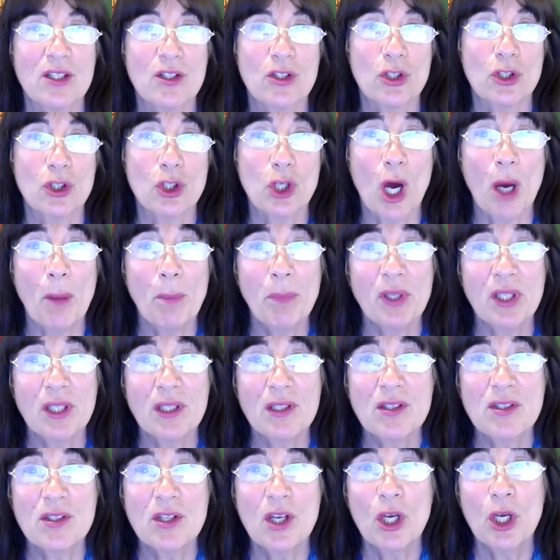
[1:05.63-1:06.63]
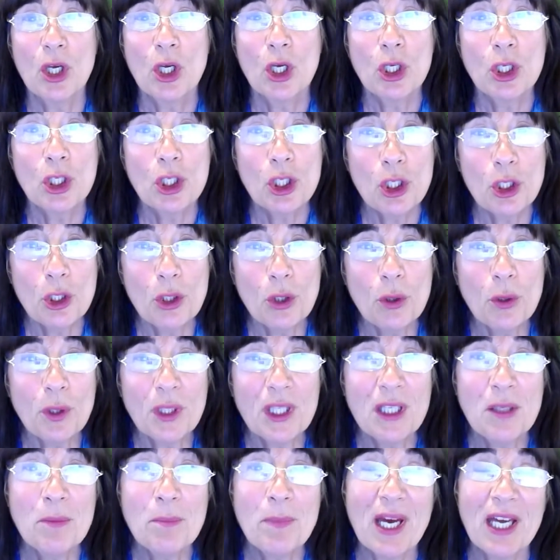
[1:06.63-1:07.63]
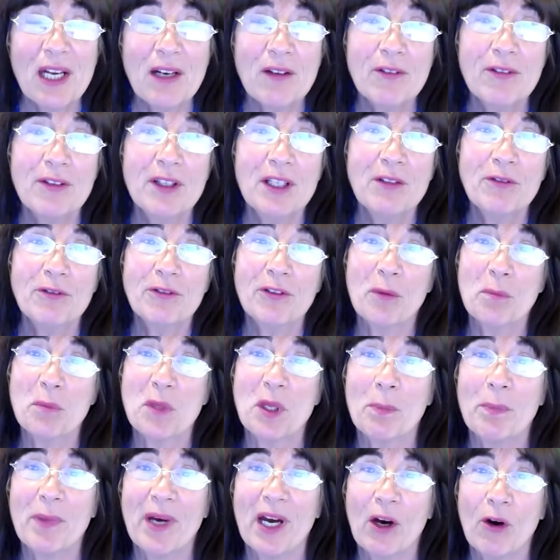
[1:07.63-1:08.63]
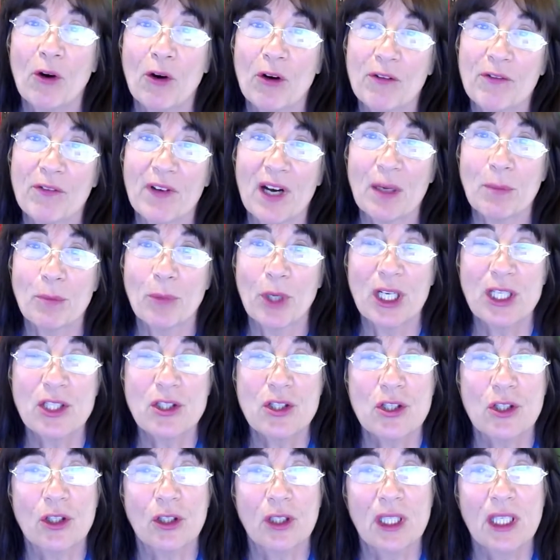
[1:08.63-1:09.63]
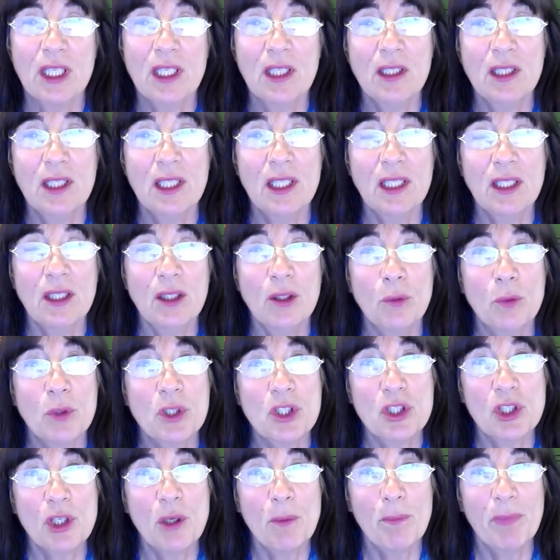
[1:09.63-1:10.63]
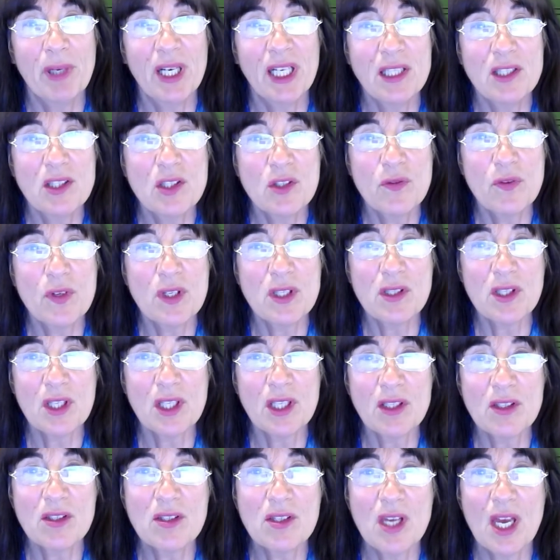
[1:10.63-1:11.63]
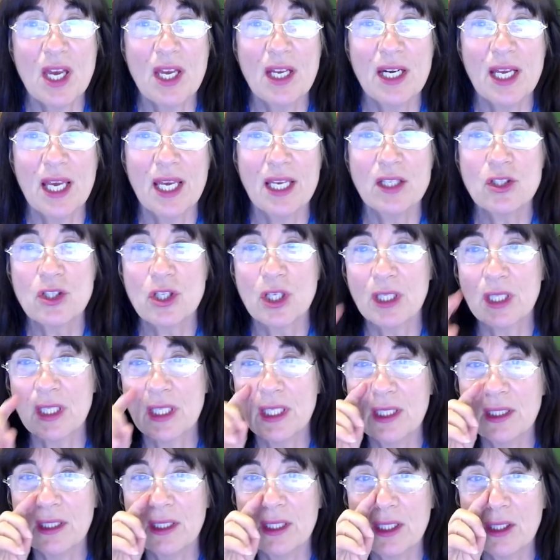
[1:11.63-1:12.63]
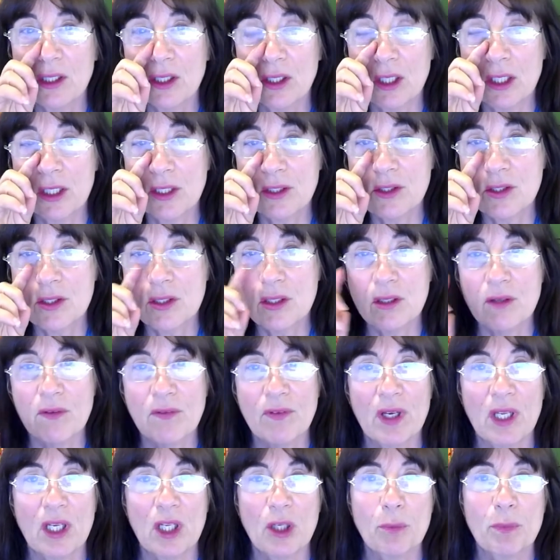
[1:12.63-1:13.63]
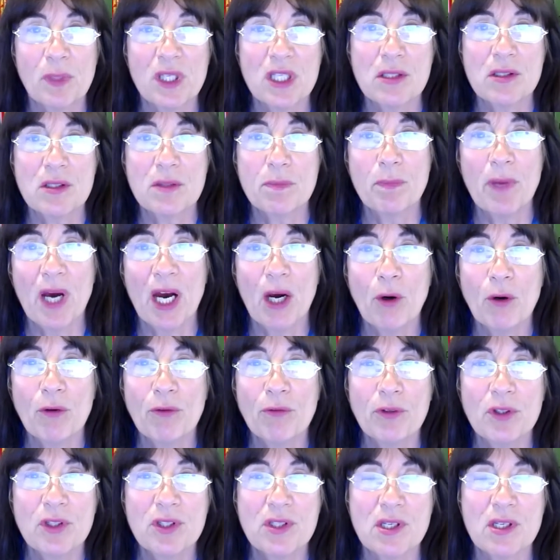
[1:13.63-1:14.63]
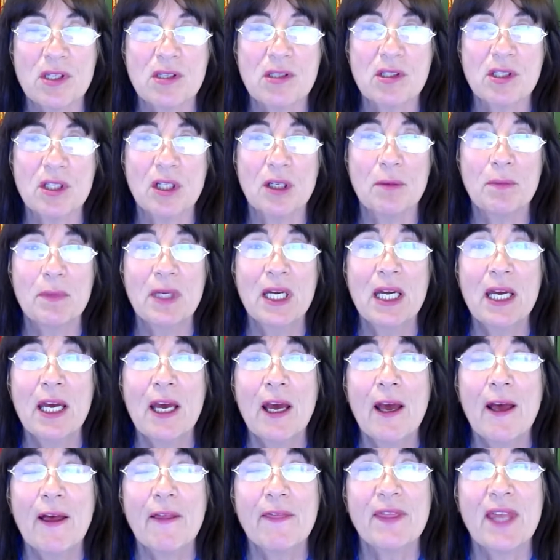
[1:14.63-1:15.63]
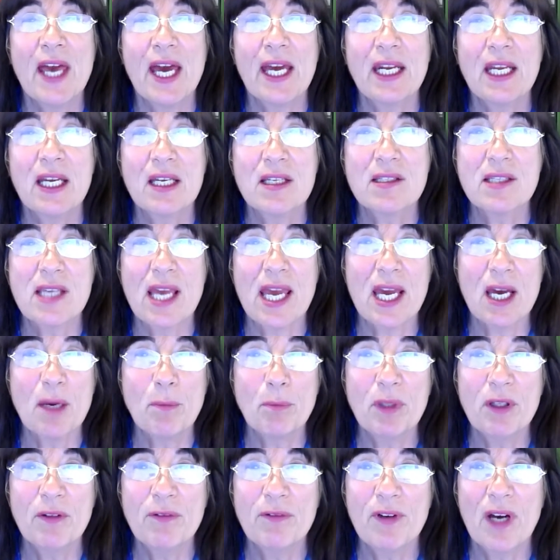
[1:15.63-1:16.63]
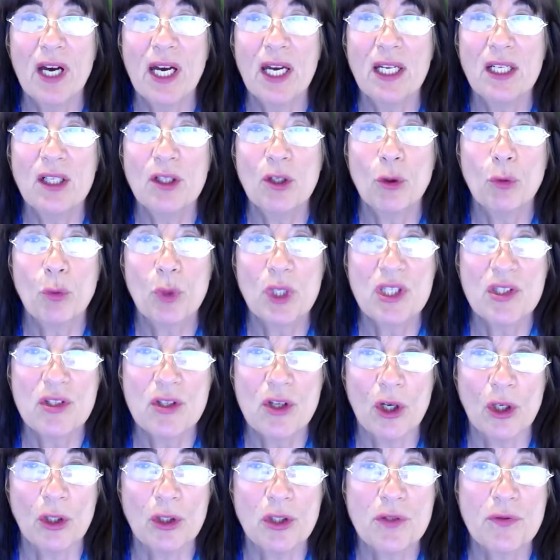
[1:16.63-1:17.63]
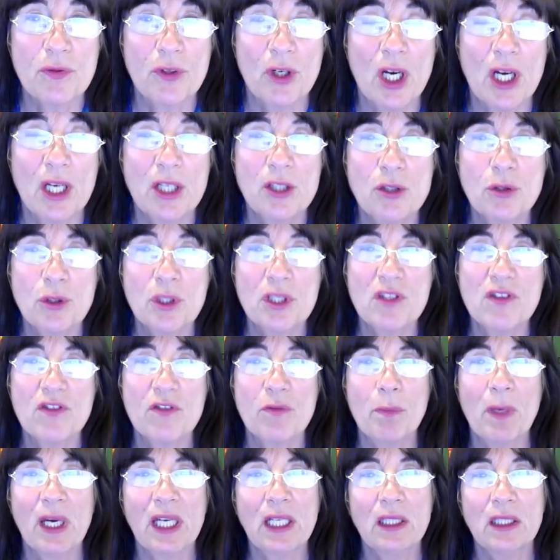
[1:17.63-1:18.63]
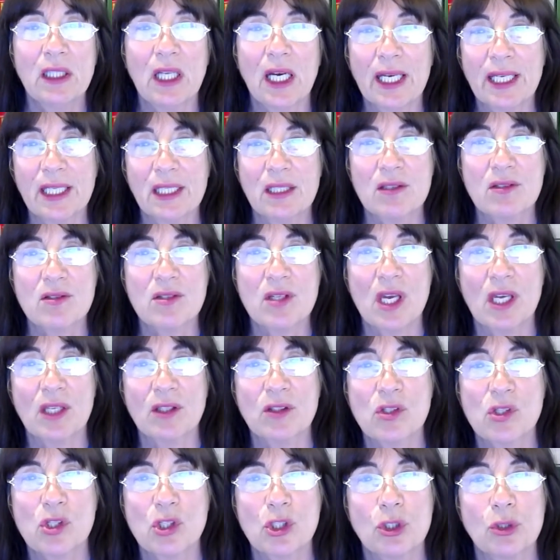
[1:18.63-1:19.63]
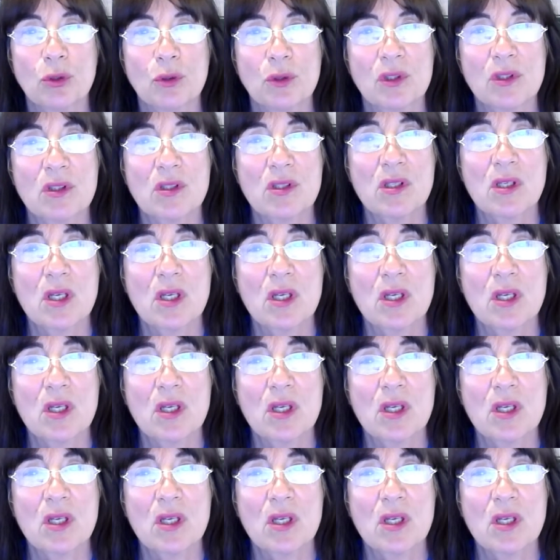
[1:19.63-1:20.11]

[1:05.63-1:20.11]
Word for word: Chopelas. You can benefit from the power of vibrational healing, which combines physics and ancient healing arts to develop a powerful system that has amplified results for hundreds of my clients and students.